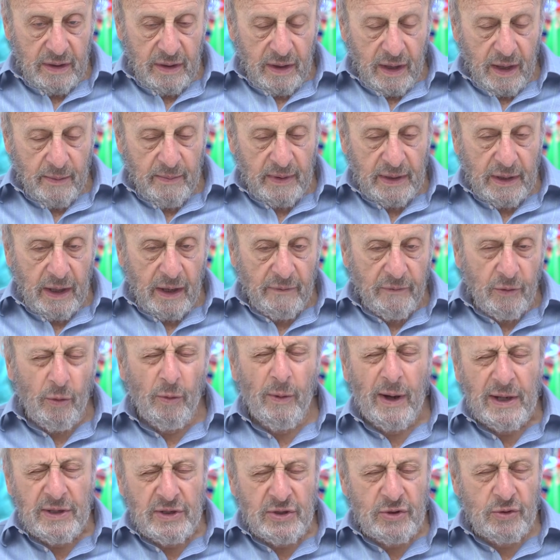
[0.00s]
I mean, I've
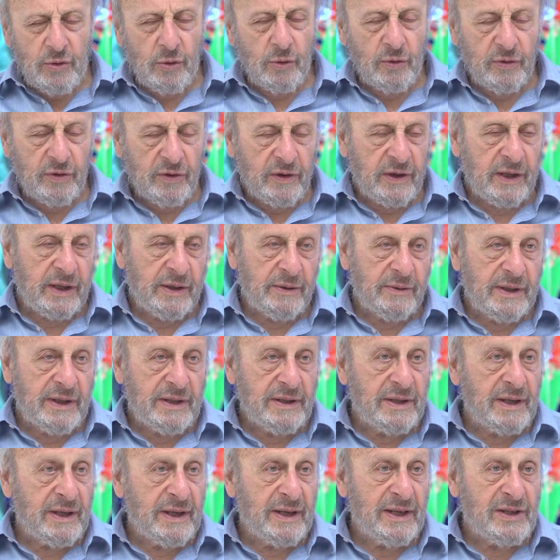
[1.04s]
always taught theory
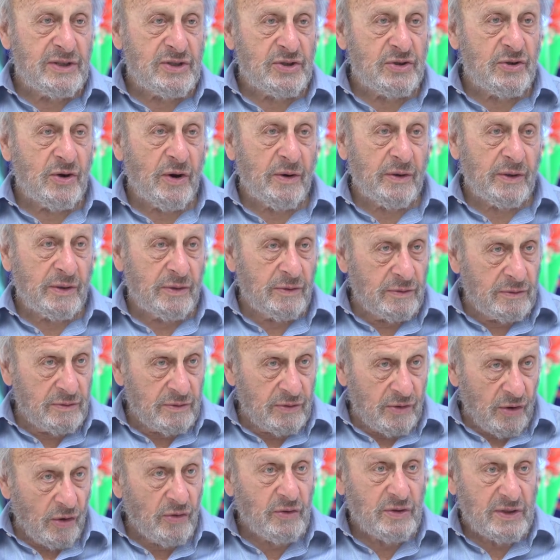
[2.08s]
in a historical
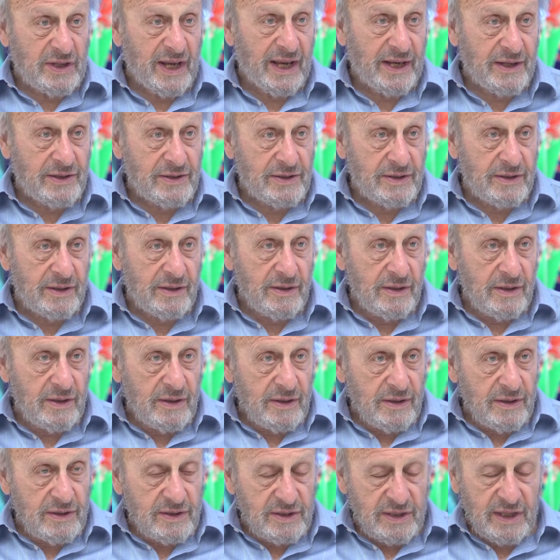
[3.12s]
context,
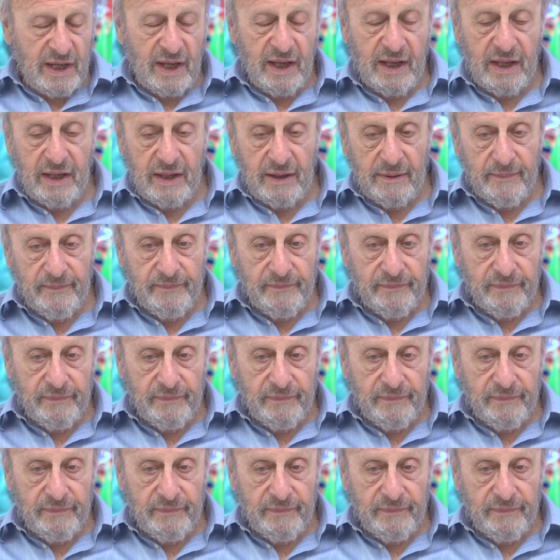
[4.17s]
saying